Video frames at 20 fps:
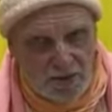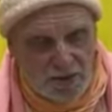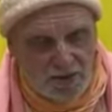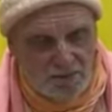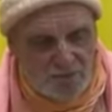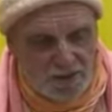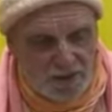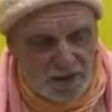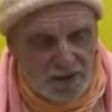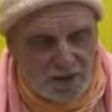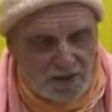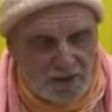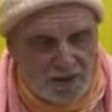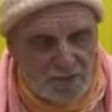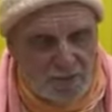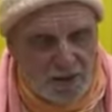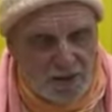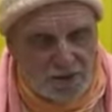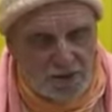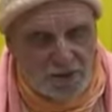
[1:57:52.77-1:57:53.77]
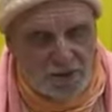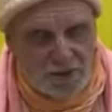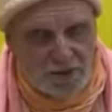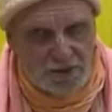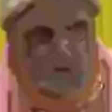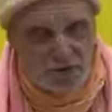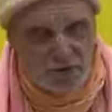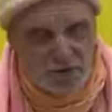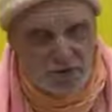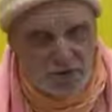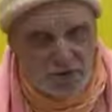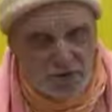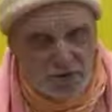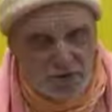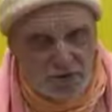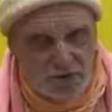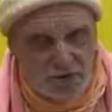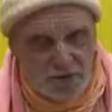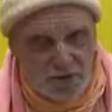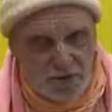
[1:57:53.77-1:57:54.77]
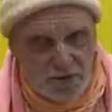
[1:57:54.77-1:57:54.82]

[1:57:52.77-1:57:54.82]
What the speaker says: of Lahari Maharshai's question